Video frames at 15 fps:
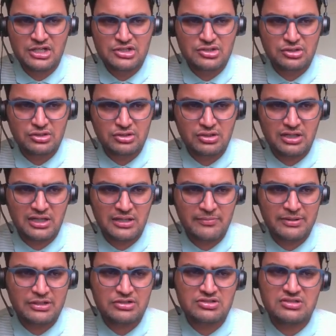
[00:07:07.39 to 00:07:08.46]
So
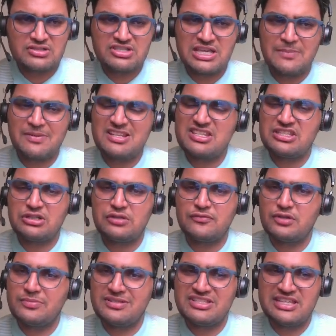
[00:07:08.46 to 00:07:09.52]
because j plus 0
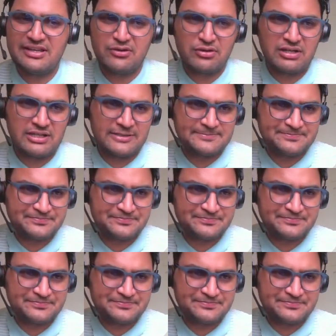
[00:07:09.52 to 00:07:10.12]
would be j only.